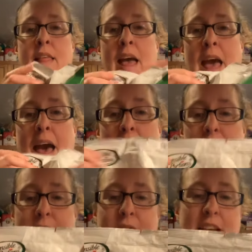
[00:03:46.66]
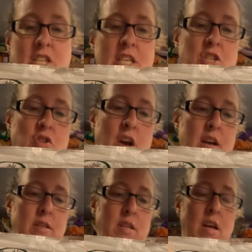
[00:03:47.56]
Have veggie
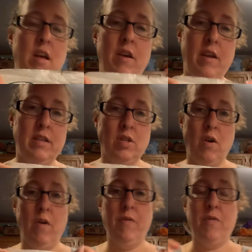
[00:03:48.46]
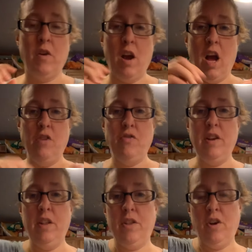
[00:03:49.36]
straws. So for
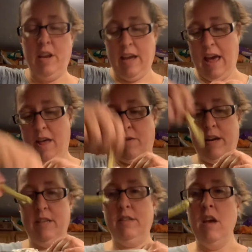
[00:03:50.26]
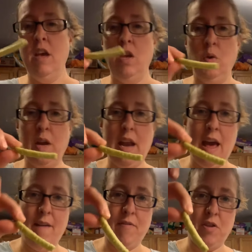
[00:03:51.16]
130 calories, you can
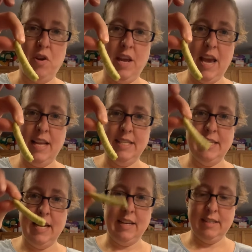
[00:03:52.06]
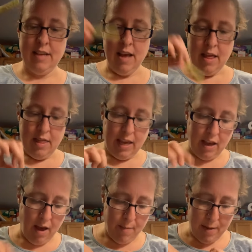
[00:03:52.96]
have 38 sticks. They
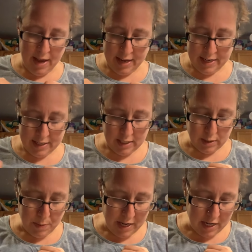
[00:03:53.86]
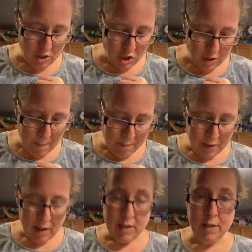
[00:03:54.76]
come in spinach,
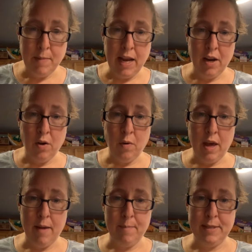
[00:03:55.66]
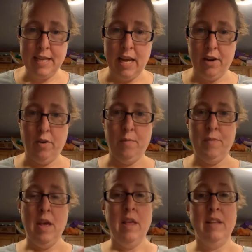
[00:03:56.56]
tomato, and potato.
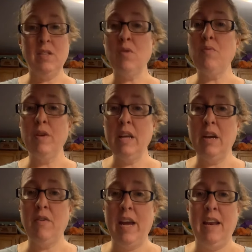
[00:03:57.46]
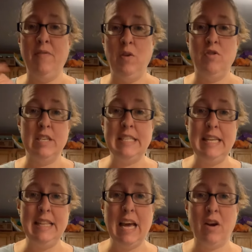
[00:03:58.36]
These are really great if you just
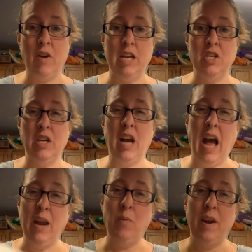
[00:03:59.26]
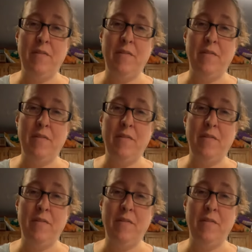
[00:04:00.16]
need that crunch and kind of want to